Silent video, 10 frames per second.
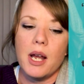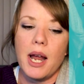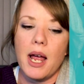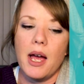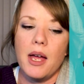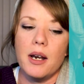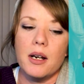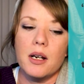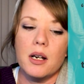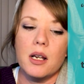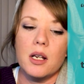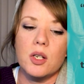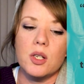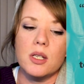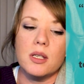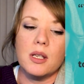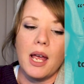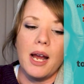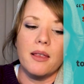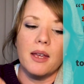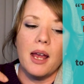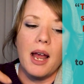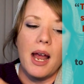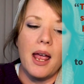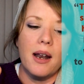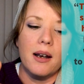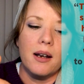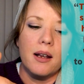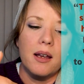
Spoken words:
And just like the hen